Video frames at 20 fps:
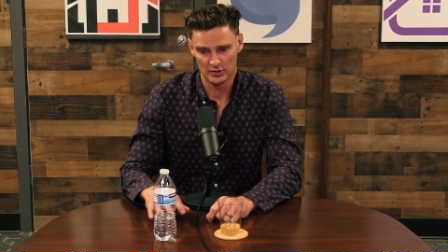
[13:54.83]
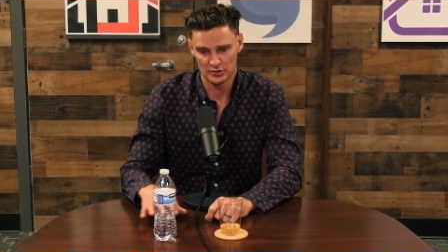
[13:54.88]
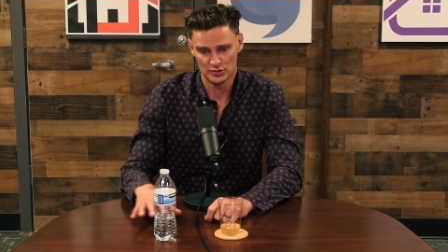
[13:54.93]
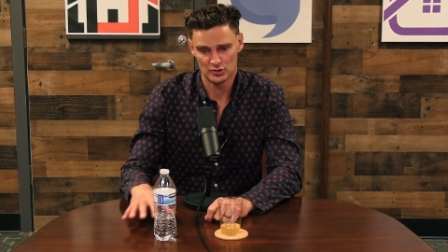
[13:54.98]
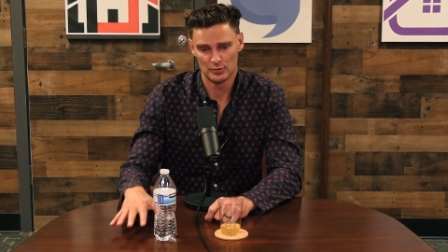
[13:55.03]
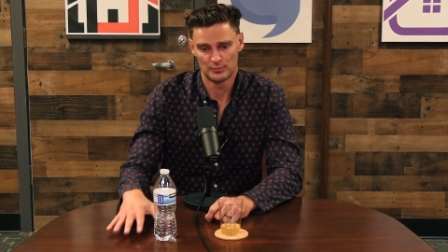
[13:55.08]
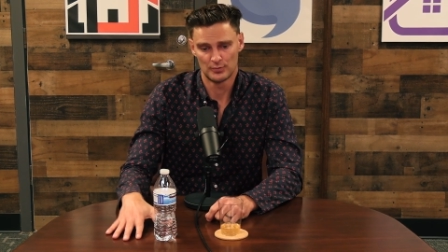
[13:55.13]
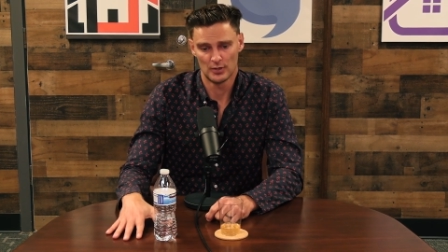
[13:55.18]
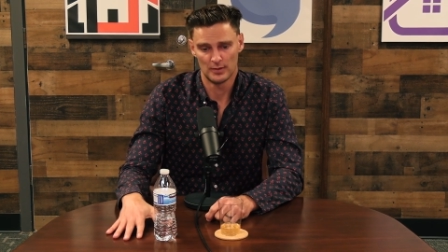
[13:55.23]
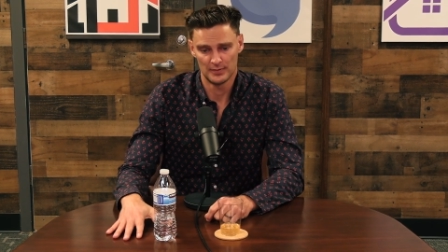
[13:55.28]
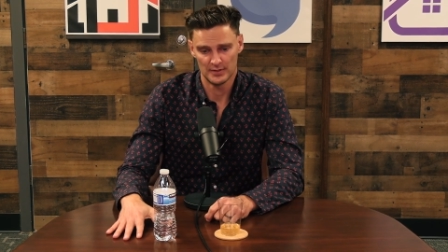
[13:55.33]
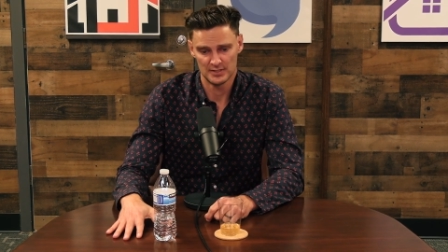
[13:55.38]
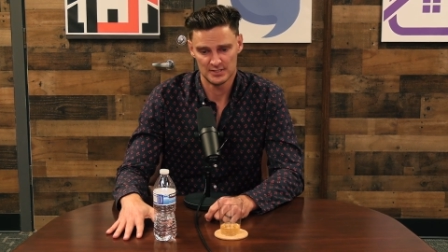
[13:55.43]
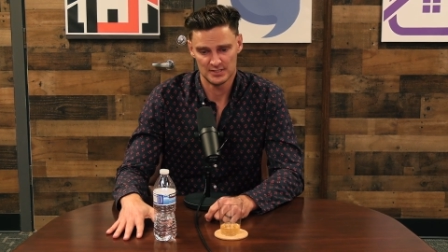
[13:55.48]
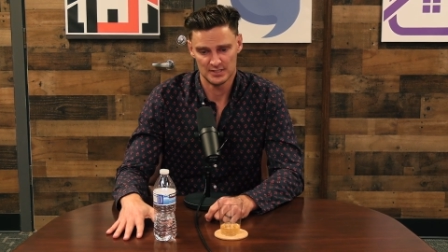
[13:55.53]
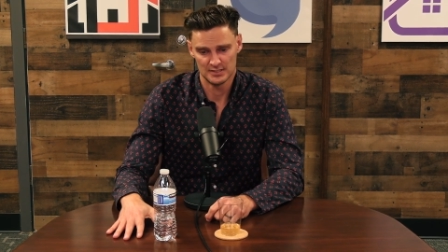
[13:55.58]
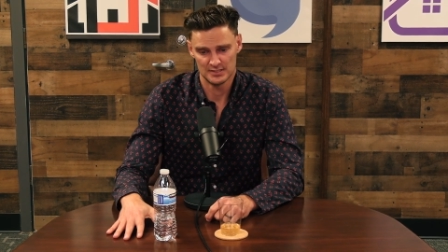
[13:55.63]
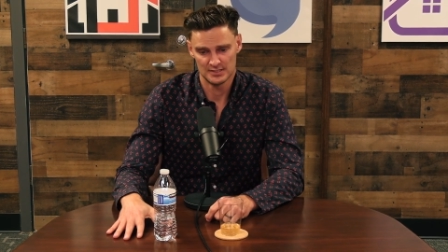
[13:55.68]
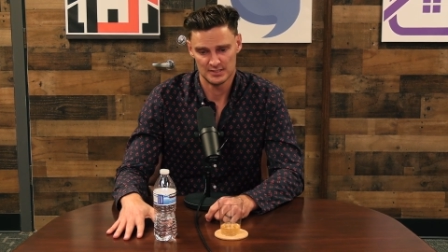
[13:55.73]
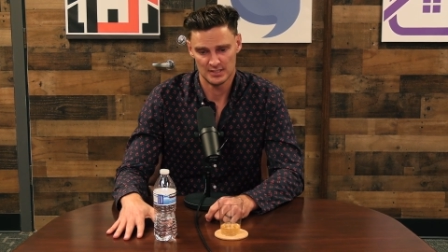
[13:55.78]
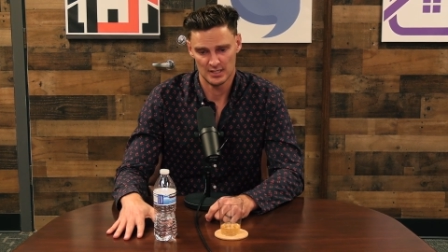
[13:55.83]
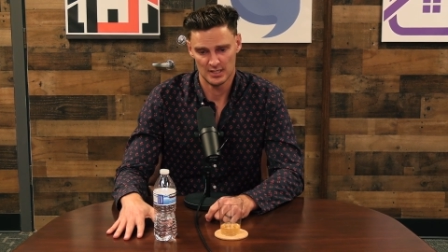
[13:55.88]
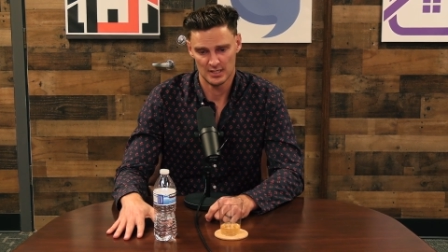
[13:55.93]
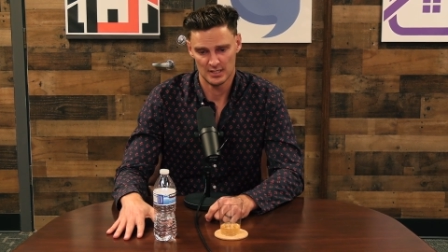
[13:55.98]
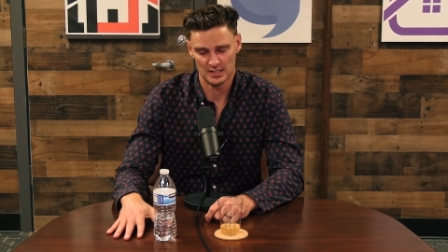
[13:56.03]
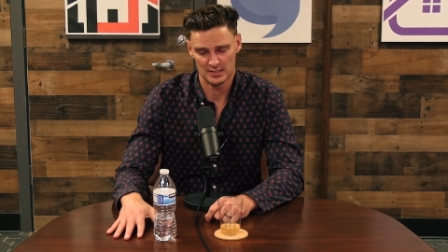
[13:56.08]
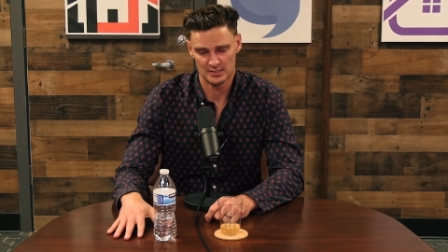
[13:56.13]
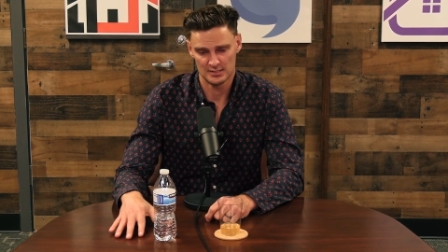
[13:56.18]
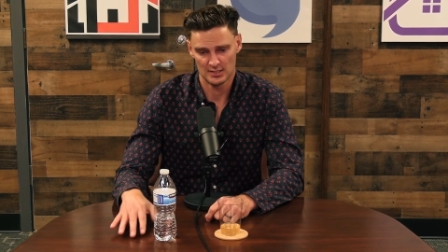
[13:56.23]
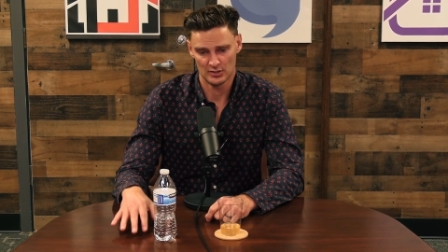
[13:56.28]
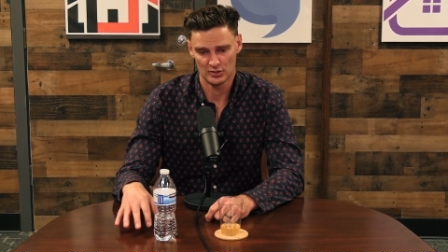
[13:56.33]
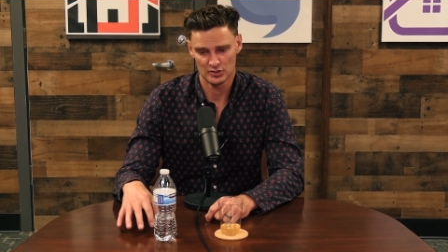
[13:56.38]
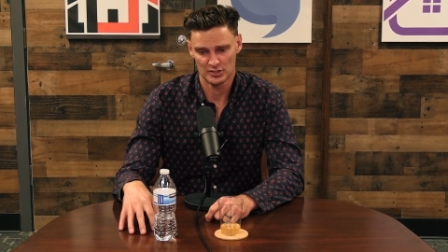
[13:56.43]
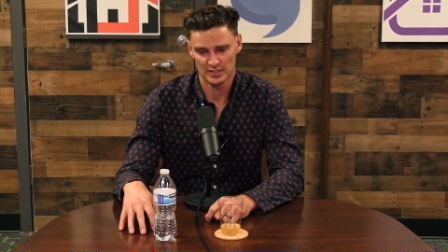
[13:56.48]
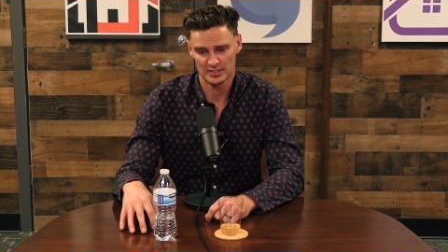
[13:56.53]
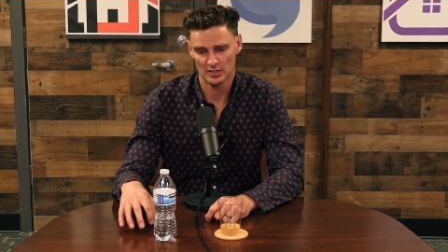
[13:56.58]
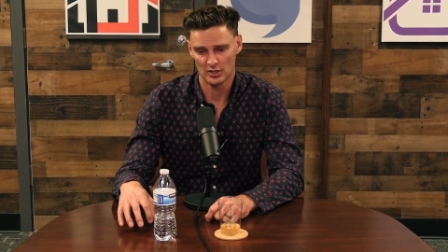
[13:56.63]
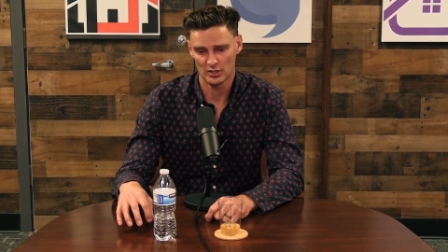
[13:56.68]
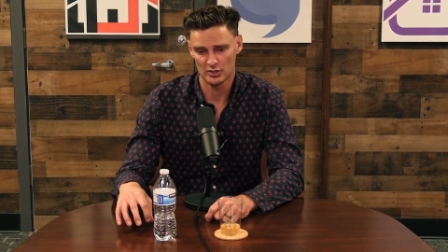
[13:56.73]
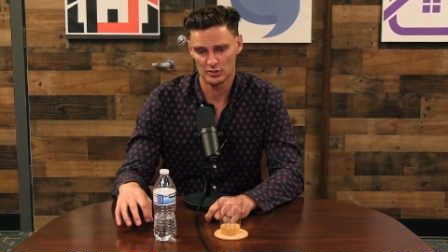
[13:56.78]
those two properties in in Syracuse. I
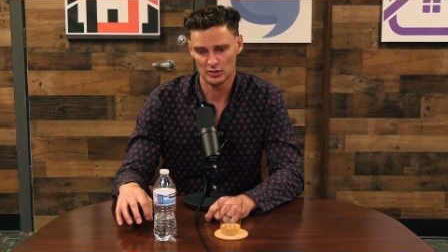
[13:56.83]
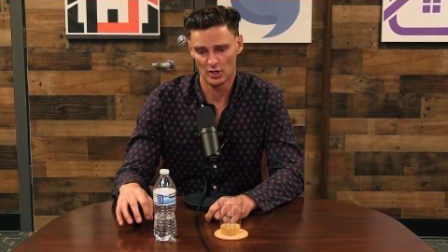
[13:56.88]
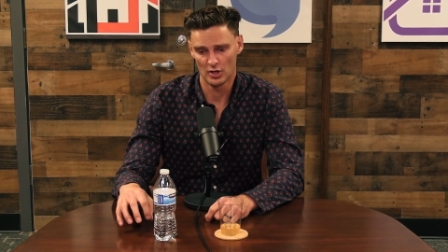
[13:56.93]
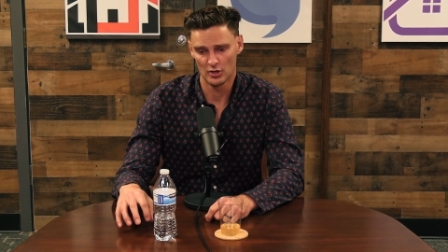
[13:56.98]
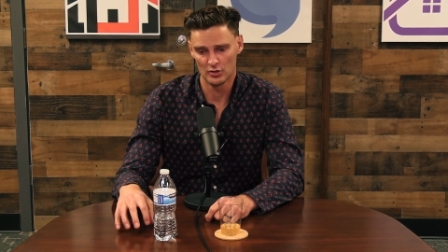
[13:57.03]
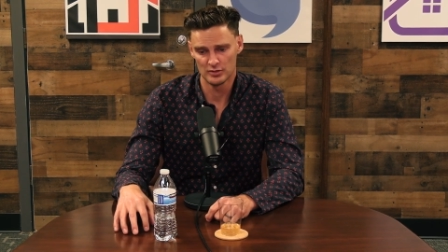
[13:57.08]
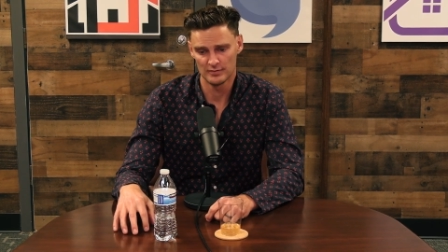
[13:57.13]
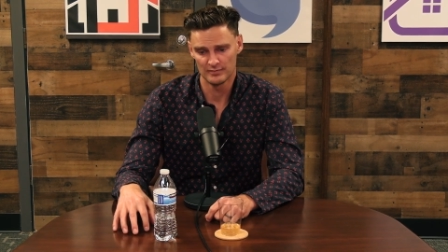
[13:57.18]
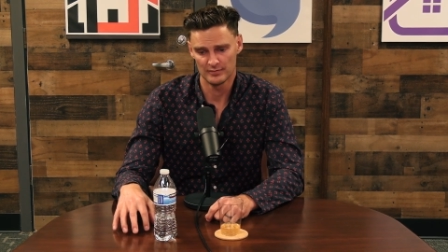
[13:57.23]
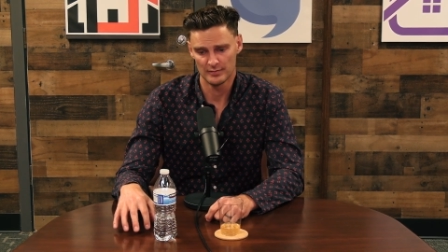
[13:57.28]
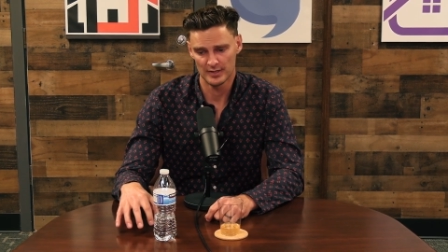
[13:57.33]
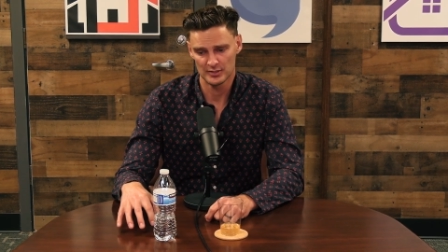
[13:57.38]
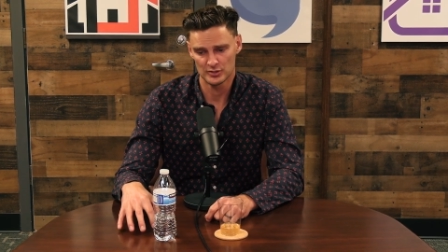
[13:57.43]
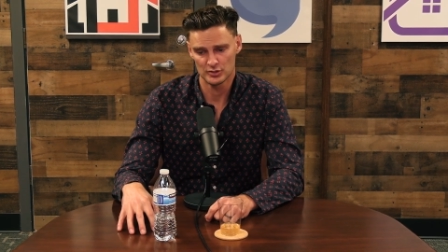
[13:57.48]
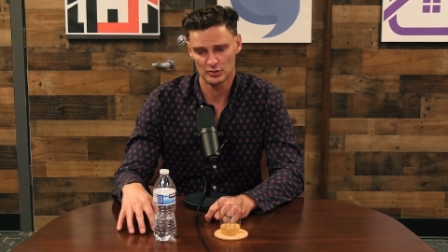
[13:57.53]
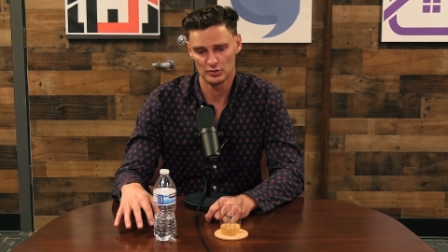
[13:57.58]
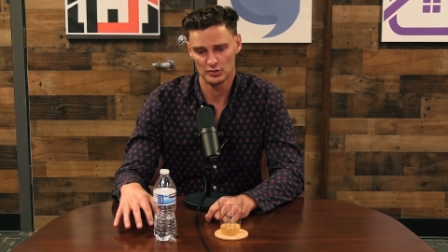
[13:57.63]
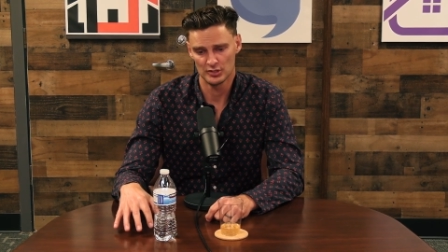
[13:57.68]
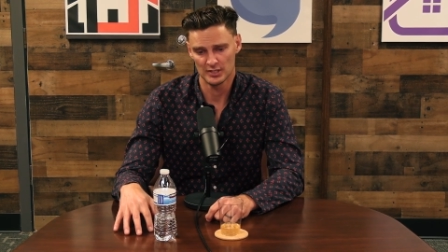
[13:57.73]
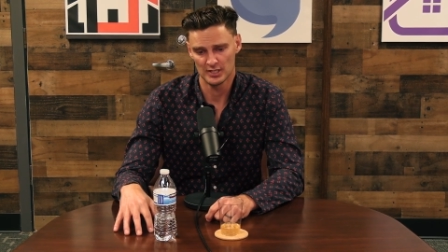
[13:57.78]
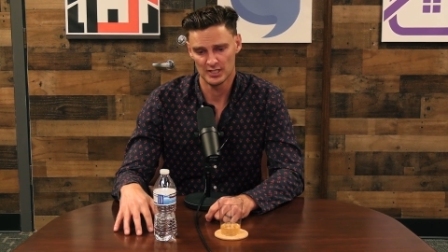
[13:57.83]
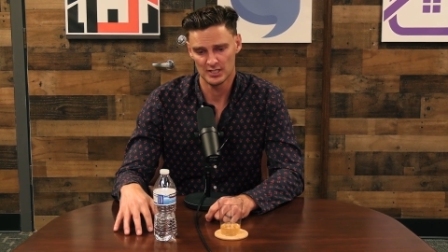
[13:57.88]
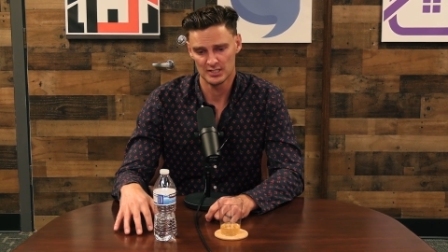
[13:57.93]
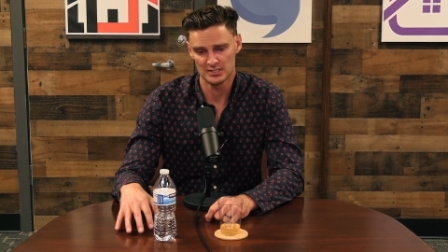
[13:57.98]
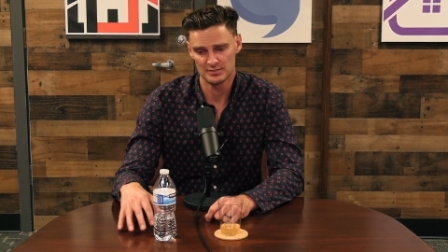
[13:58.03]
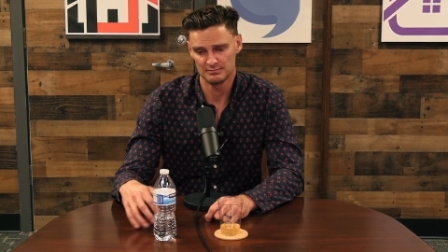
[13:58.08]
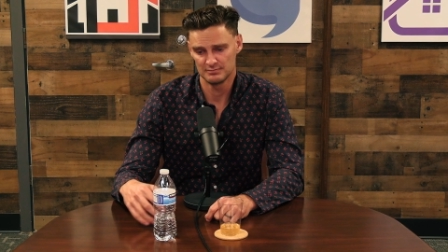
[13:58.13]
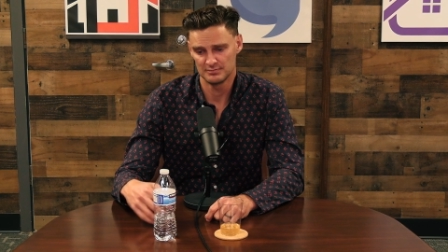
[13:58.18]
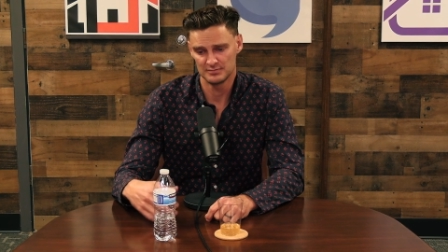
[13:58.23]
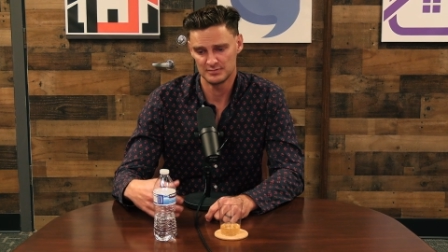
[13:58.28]
think I only owned them for about two years.